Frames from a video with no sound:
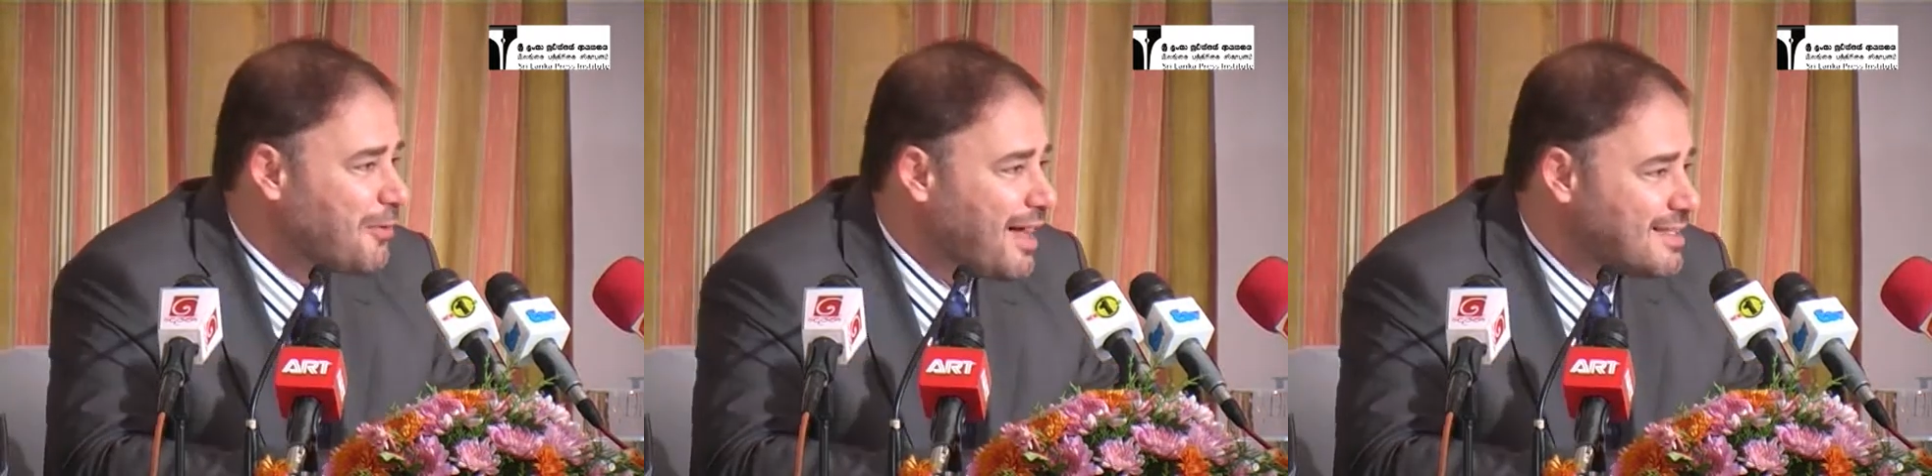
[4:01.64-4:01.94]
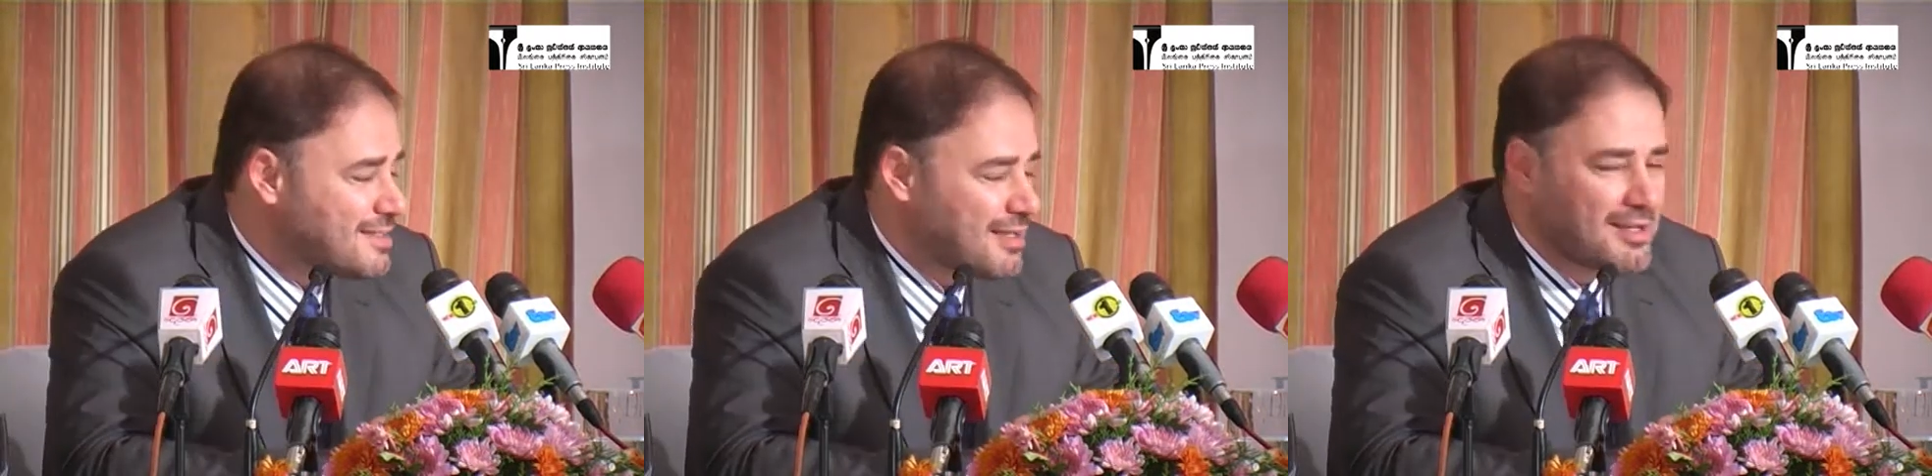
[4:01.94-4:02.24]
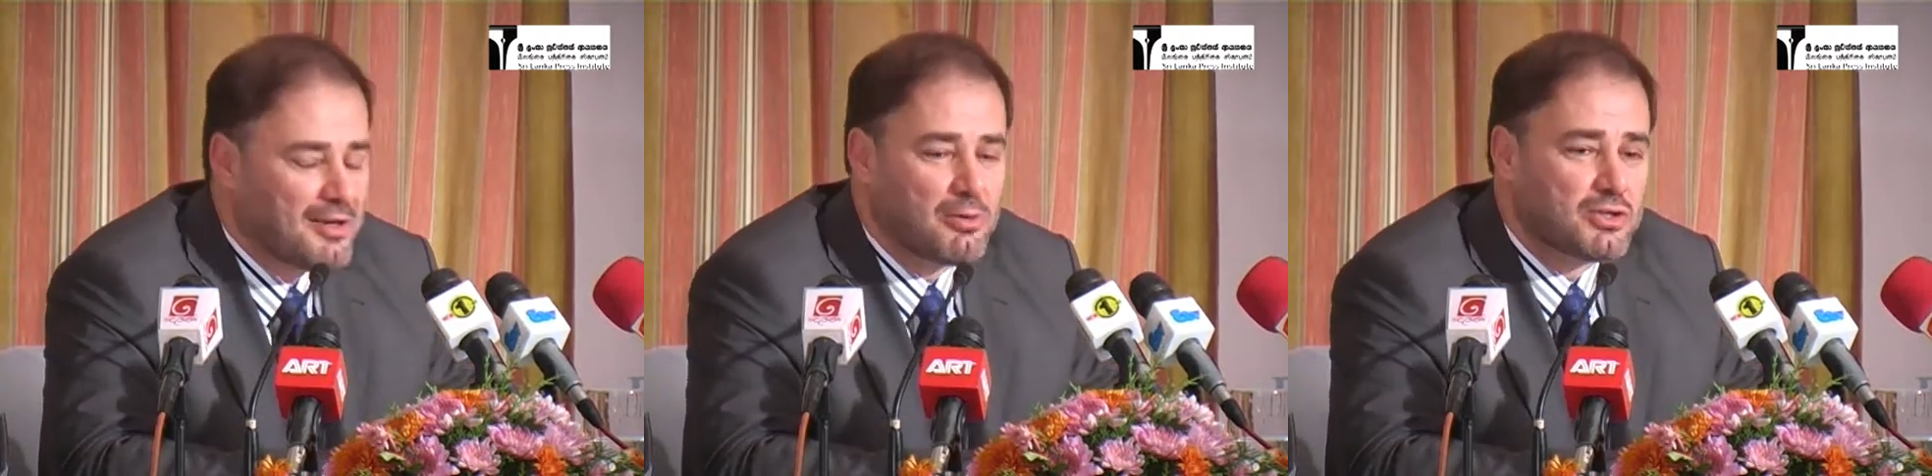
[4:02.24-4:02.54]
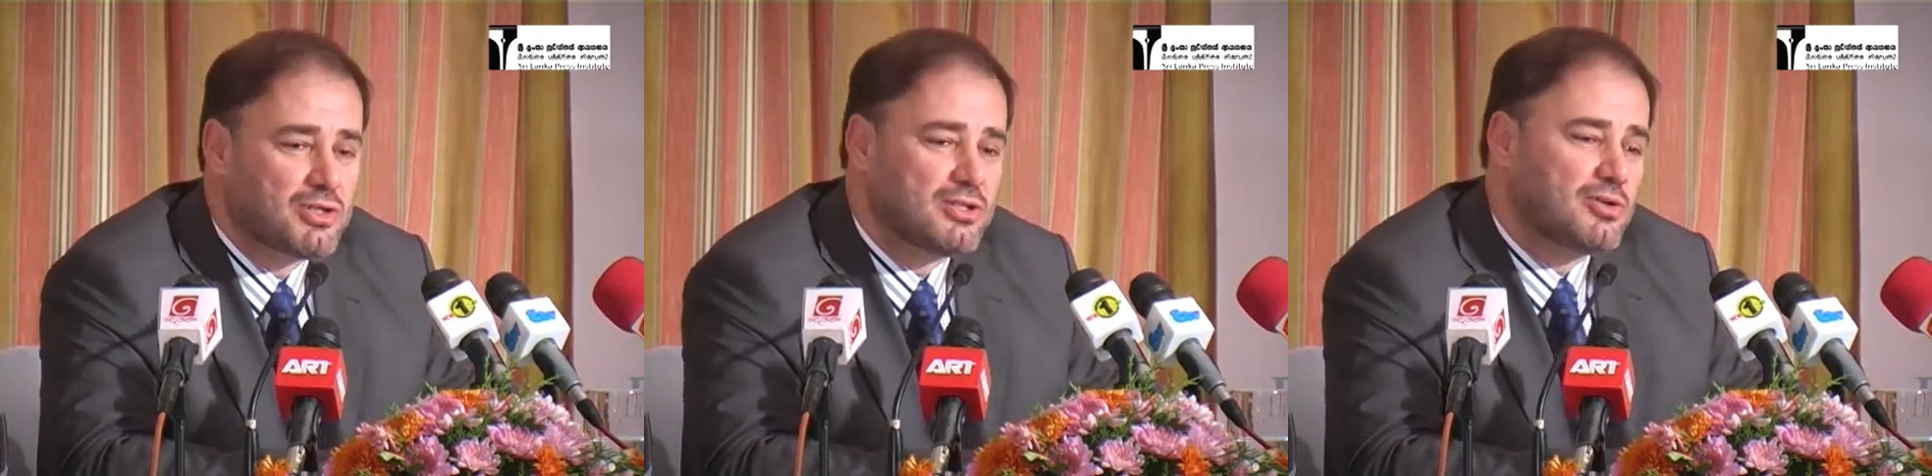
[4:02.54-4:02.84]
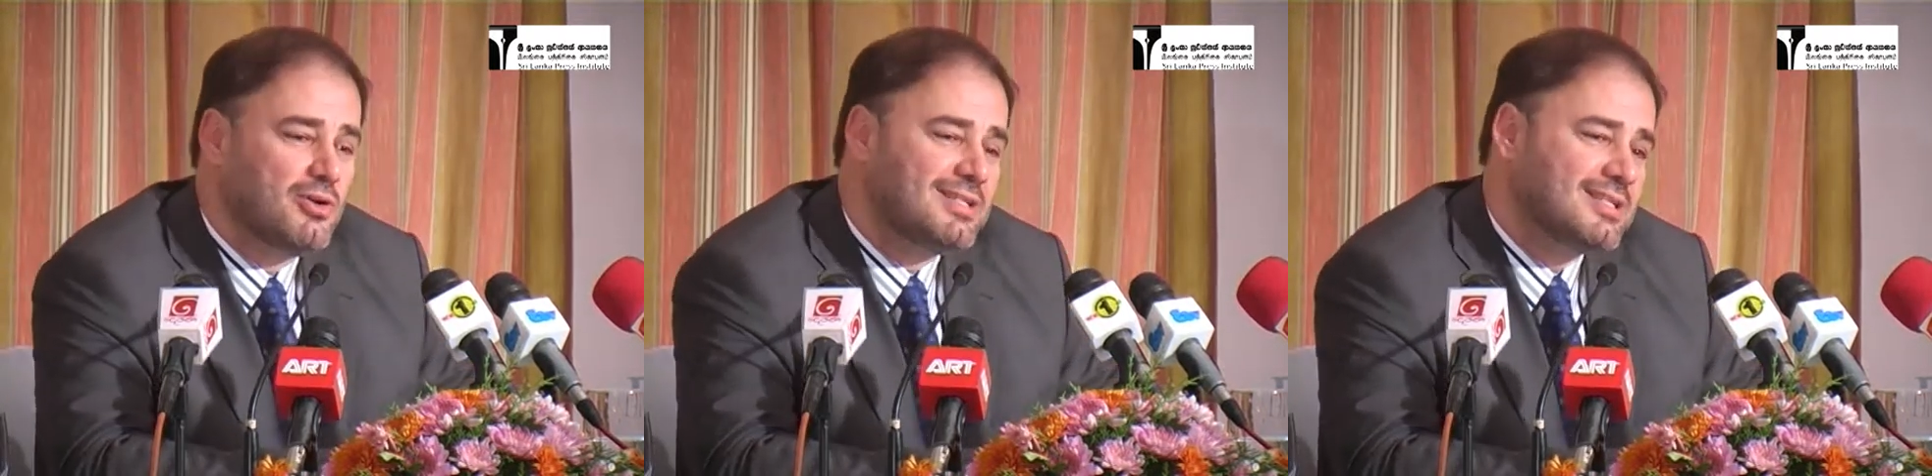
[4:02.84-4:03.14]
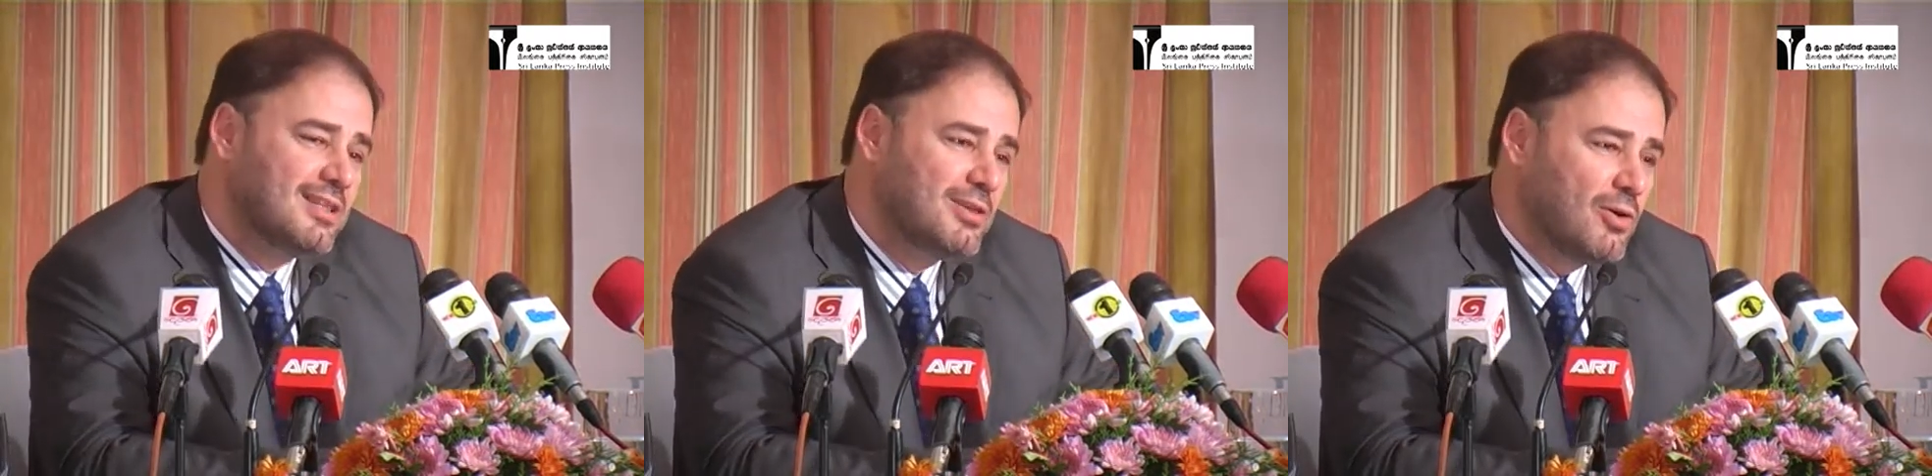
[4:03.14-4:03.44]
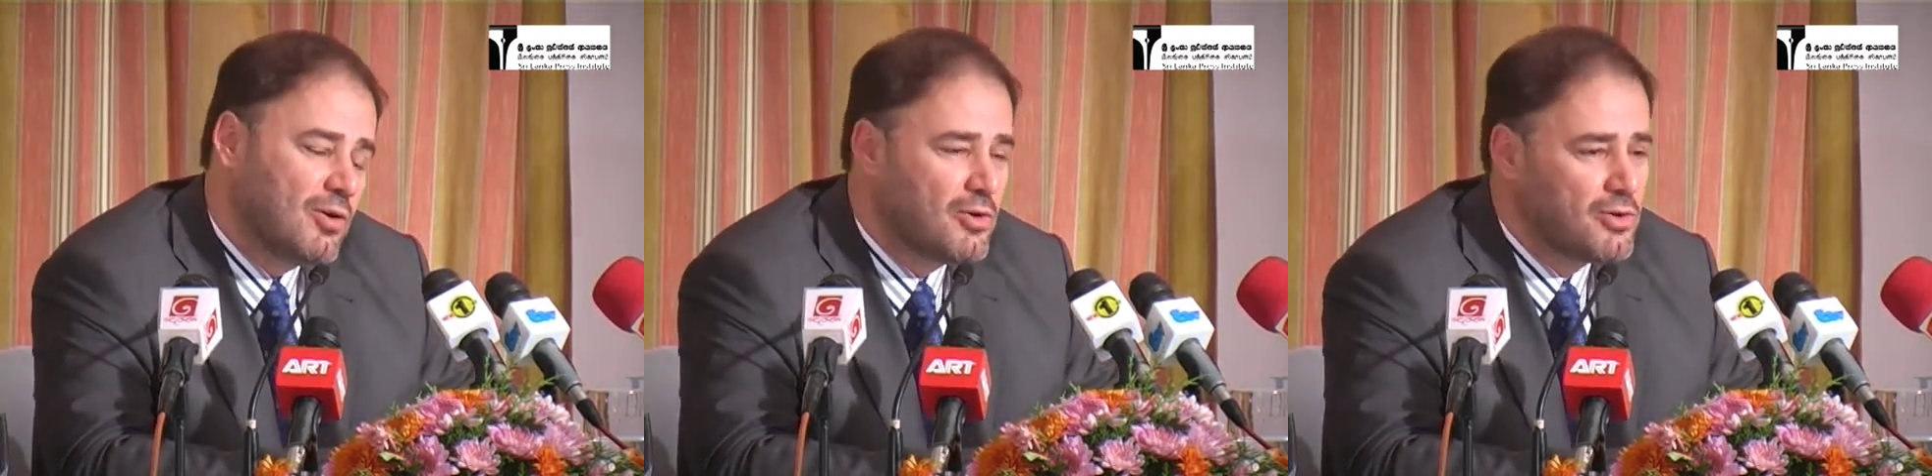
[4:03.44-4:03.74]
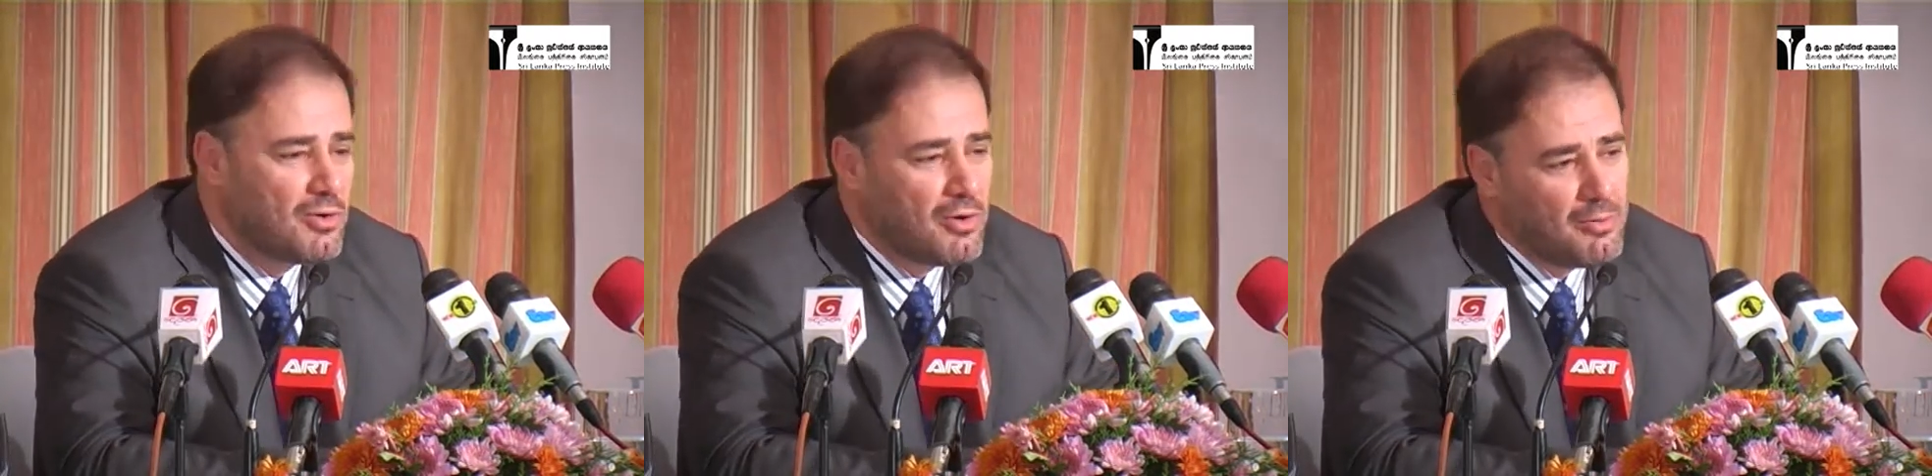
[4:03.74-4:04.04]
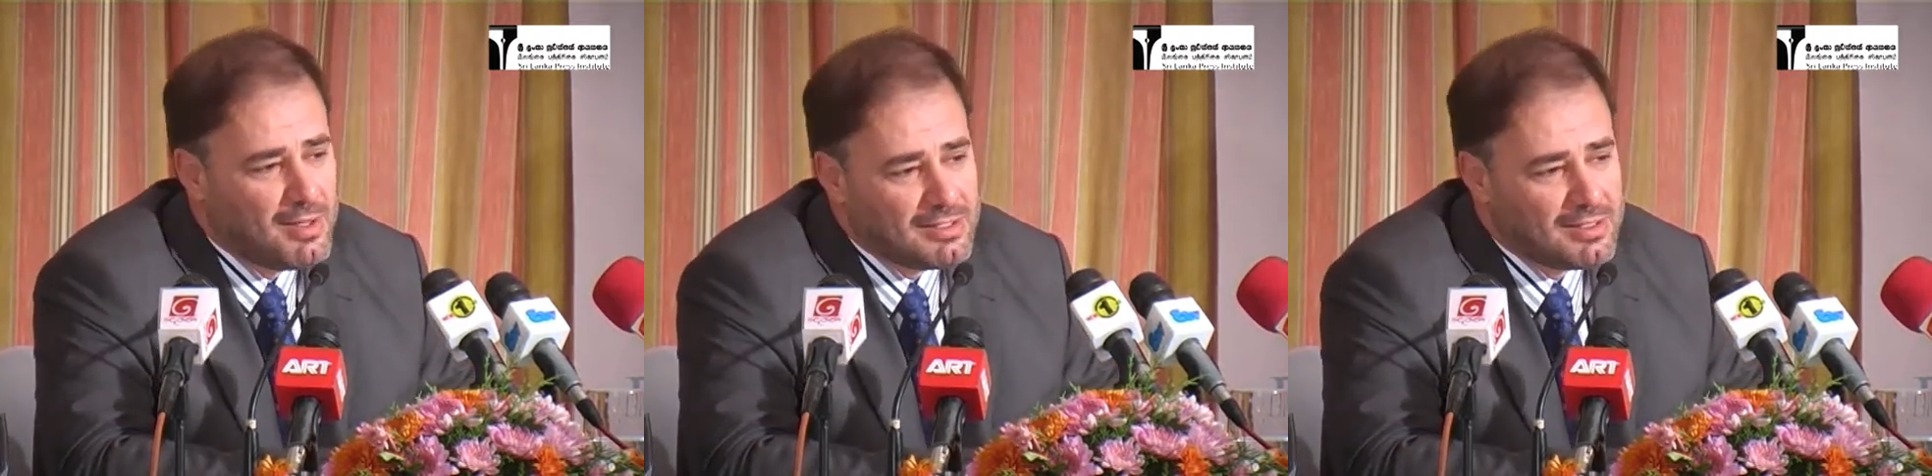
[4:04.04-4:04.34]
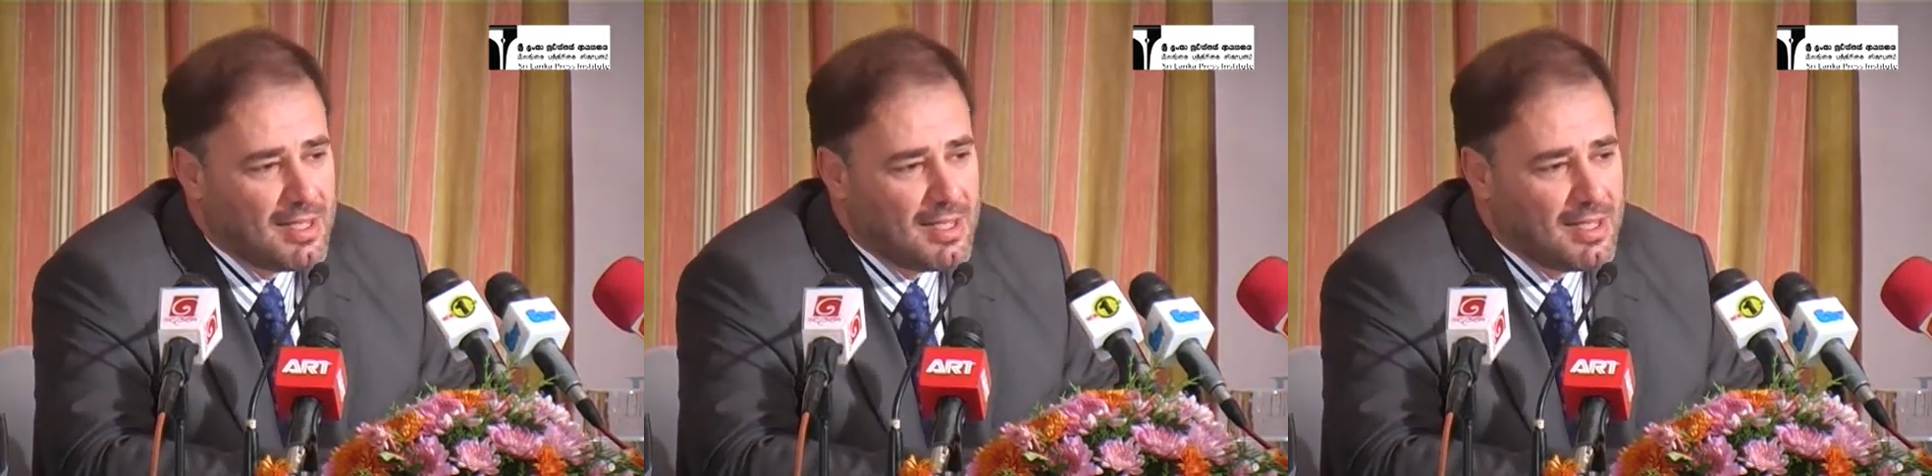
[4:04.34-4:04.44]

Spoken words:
answering the question. So he said, no, you know what,